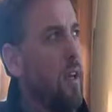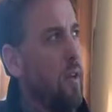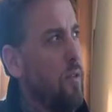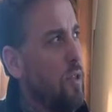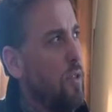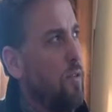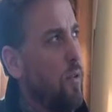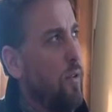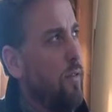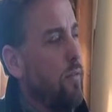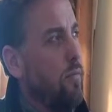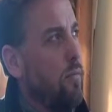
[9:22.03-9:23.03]
was just sort
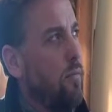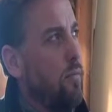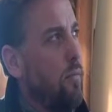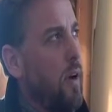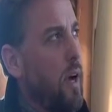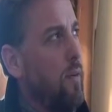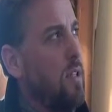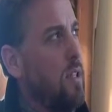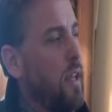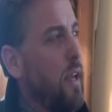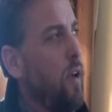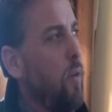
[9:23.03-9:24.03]
of, I would
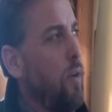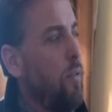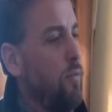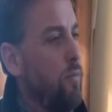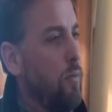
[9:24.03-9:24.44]
say, going